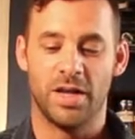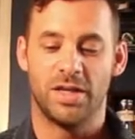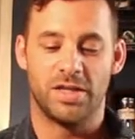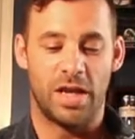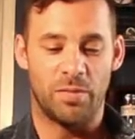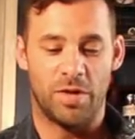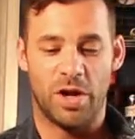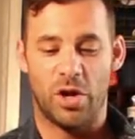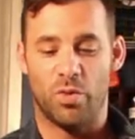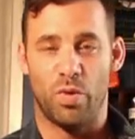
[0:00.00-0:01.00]
Same
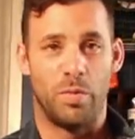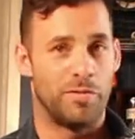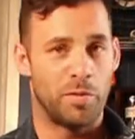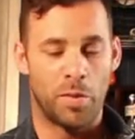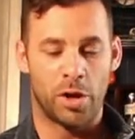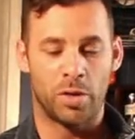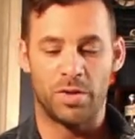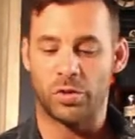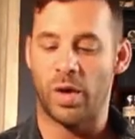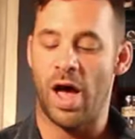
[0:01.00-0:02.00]
thing, removable bottom.
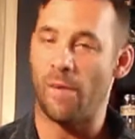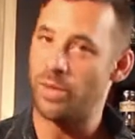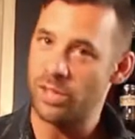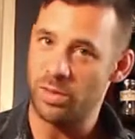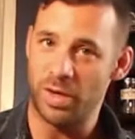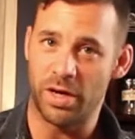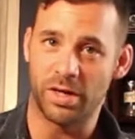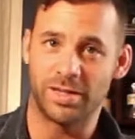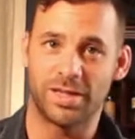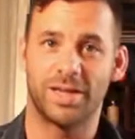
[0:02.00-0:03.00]
This one happens to be
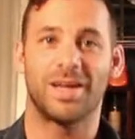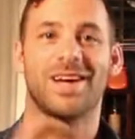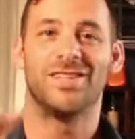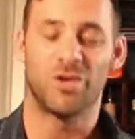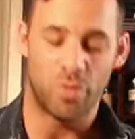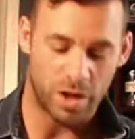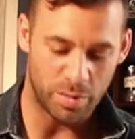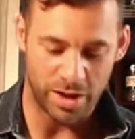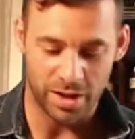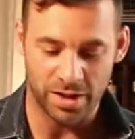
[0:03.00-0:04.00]
nonstick. I don't
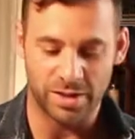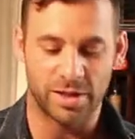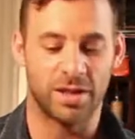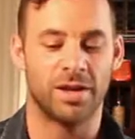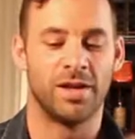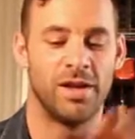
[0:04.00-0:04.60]
recommend a nonstick.